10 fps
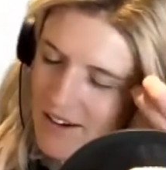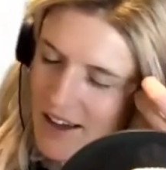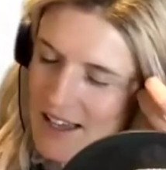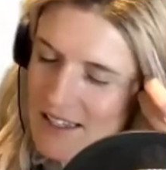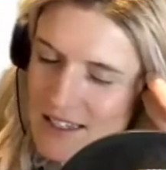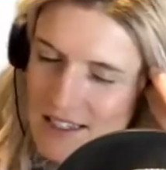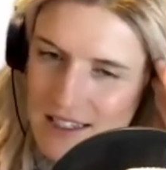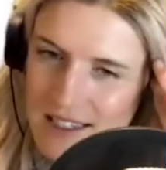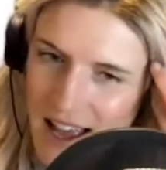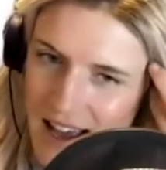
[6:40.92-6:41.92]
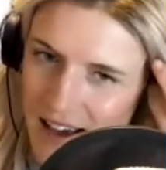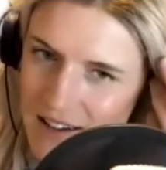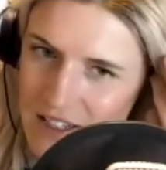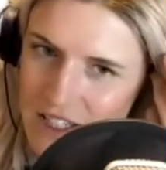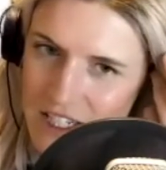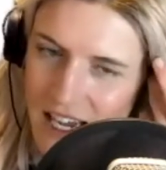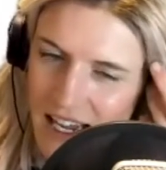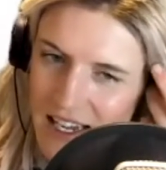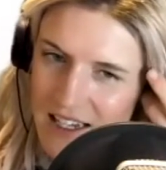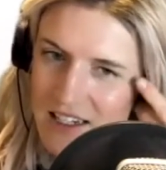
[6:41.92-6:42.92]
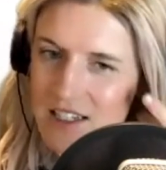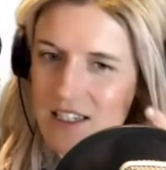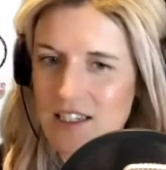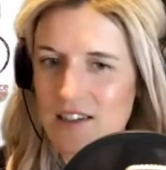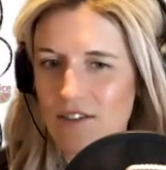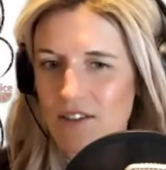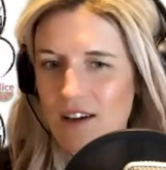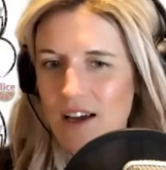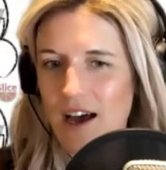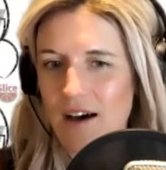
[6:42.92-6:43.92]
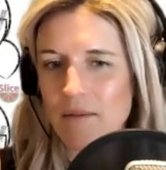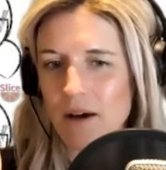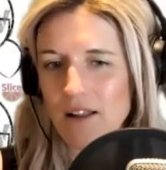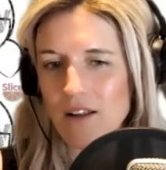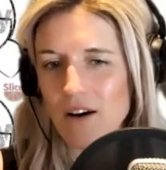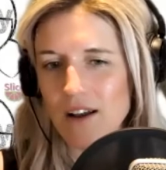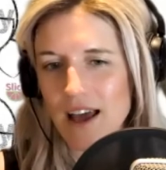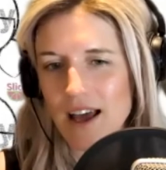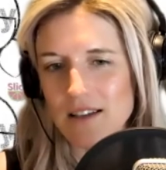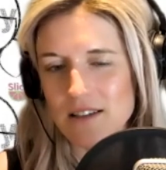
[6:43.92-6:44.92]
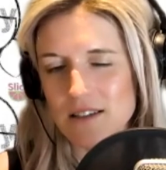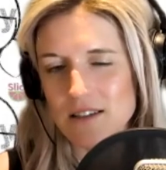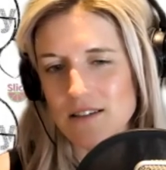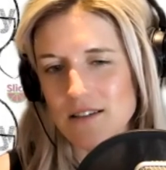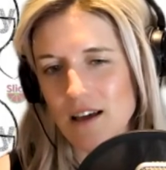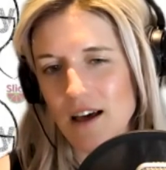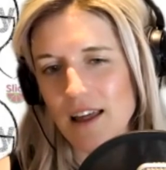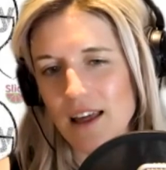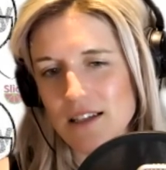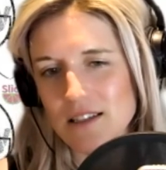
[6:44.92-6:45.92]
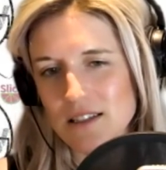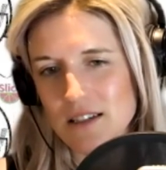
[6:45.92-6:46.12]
has the sound changed a lot, as I guess